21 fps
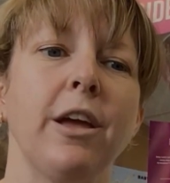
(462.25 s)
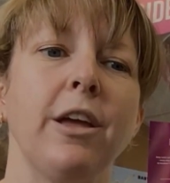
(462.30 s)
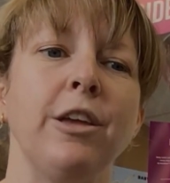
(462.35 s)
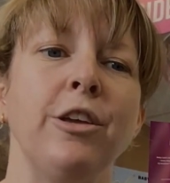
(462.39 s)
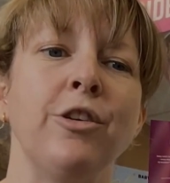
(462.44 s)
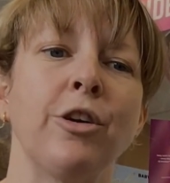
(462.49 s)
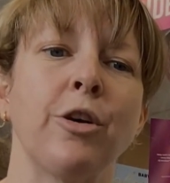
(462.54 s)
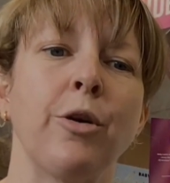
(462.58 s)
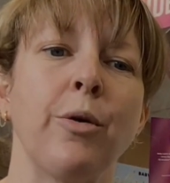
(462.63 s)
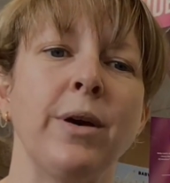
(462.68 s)

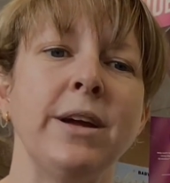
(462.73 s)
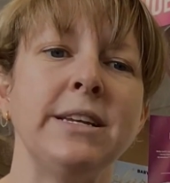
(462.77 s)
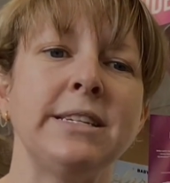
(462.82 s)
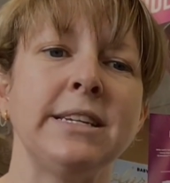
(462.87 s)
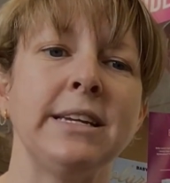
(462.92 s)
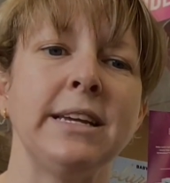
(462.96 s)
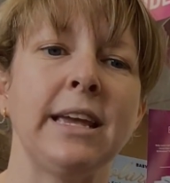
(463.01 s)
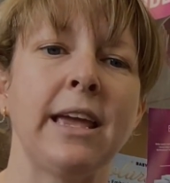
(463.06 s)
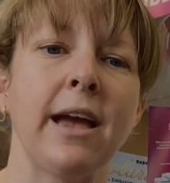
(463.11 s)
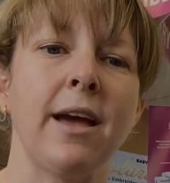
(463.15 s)
you're going
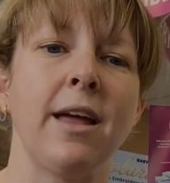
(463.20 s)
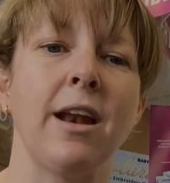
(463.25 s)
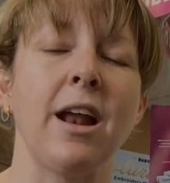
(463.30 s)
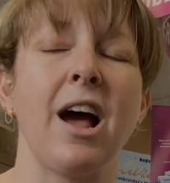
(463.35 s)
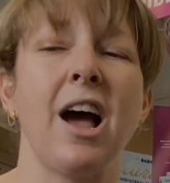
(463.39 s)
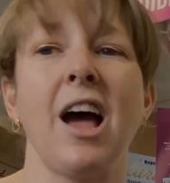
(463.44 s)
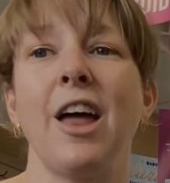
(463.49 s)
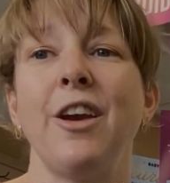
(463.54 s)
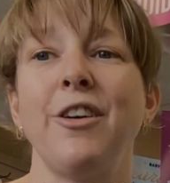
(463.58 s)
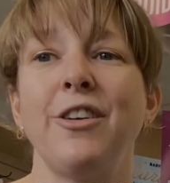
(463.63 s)
to get
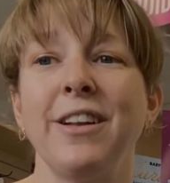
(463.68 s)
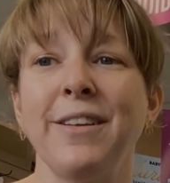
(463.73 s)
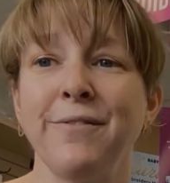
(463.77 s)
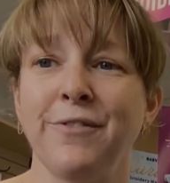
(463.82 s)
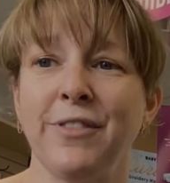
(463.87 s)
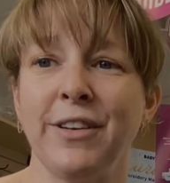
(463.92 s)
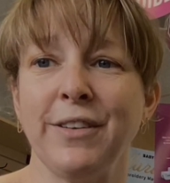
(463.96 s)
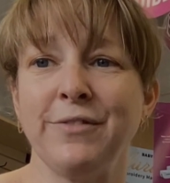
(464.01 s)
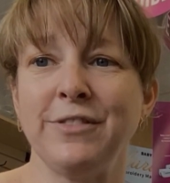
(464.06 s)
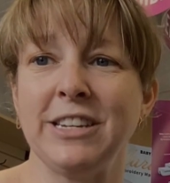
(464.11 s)

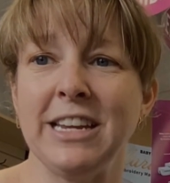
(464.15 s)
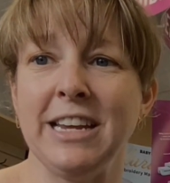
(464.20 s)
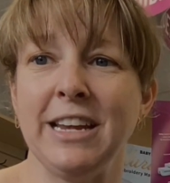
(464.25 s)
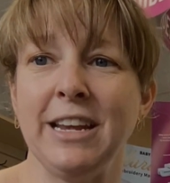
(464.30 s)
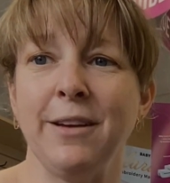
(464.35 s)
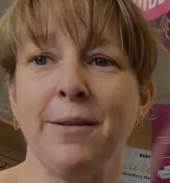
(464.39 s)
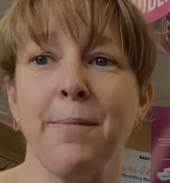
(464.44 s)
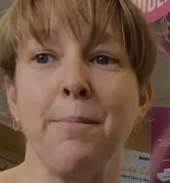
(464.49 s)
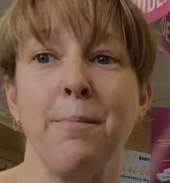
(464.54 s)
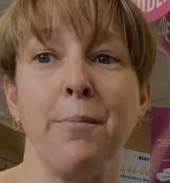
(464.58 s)

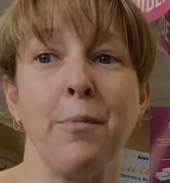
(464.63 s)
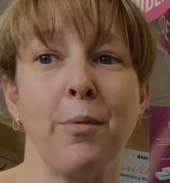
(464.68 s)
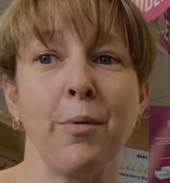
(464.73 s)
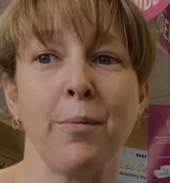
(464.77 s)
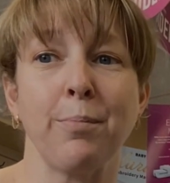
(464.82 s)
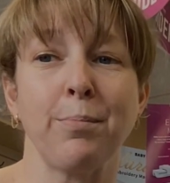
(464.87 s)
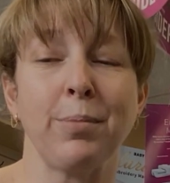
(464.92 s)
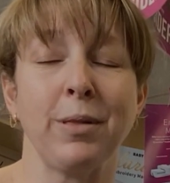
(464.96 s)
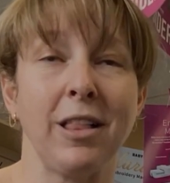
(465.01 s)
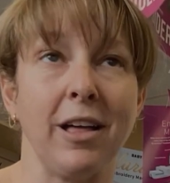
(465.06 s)
150
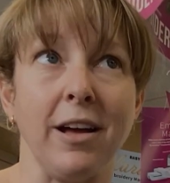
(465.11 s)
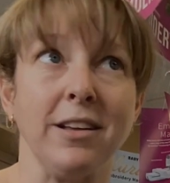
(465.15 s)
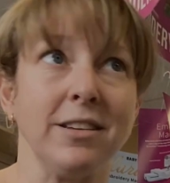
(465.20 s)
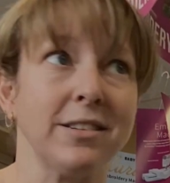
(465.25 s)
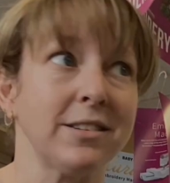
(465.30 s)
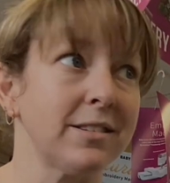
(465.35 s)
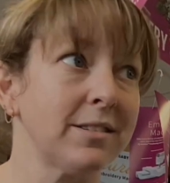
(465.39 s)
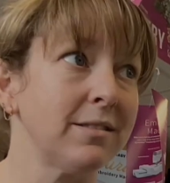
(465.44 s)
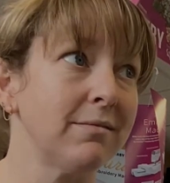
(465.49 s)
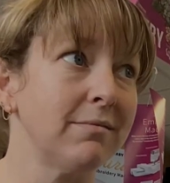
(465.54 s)

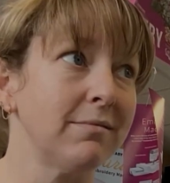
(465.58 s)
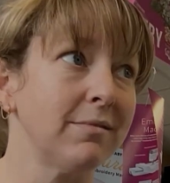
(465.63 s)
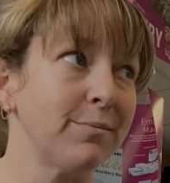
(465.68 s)
plus,